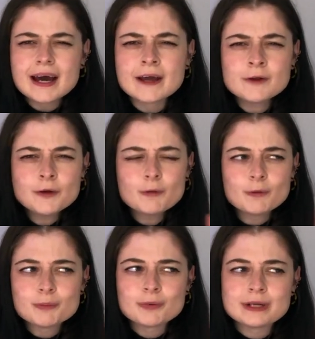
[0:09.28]
I don't know at
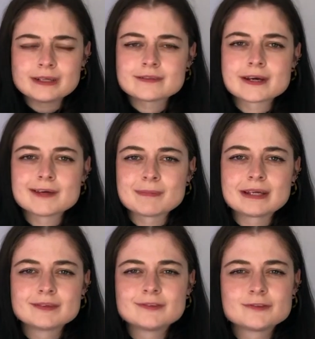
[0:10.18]
what point in time
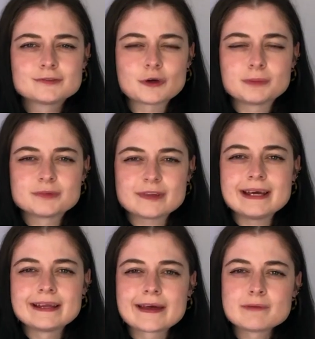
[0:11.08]
I stopped
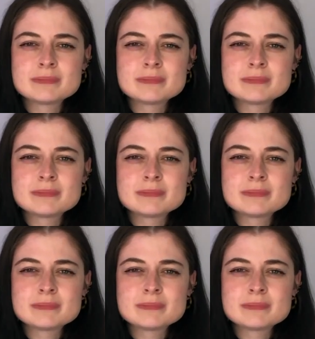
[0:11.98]
saying that